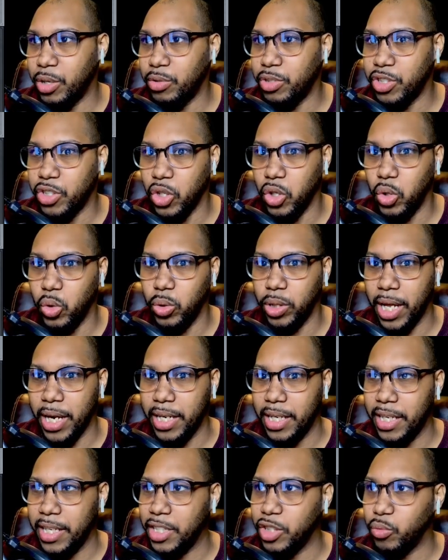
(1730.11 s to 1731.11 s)
so that
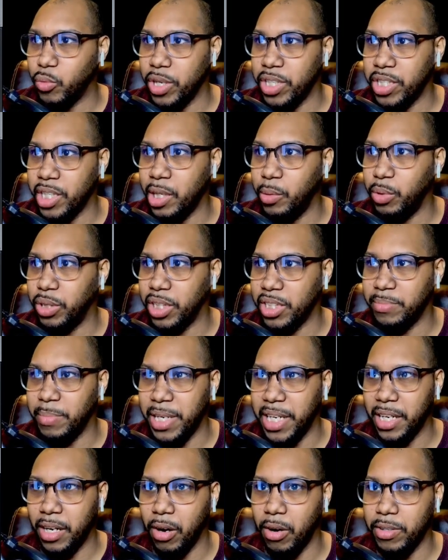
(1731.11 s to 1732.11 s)
is risky with this many
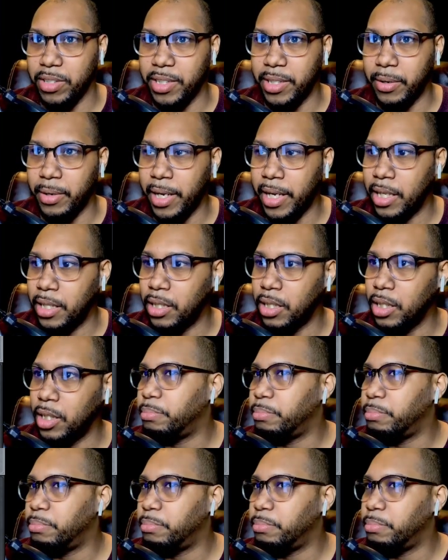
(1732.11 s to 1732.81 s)
cards in their hand,